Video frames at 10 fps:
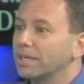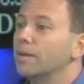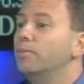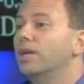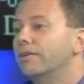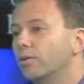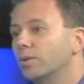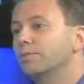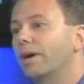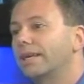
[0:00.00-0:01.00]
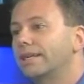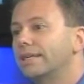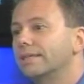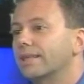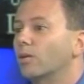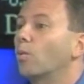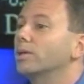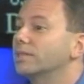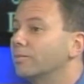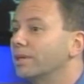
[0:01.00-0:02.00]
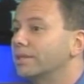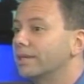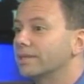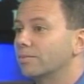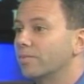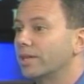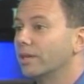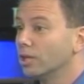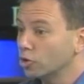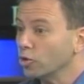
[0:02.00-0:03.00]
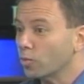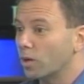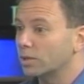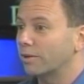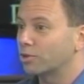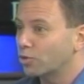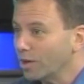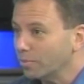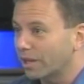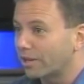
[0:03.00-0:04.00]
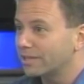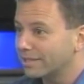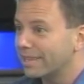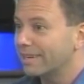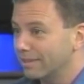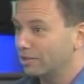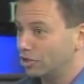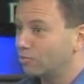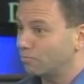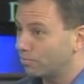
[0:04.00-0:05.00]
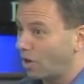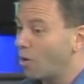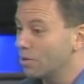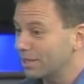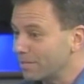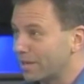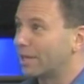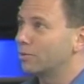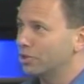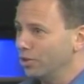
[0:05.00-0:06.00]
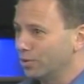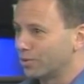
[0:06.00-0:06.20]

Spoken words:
And I put everyone's mind at ease that it wasn't a big deal to me. Truth was, I was trembling because this thing almost hit me, and it was huge.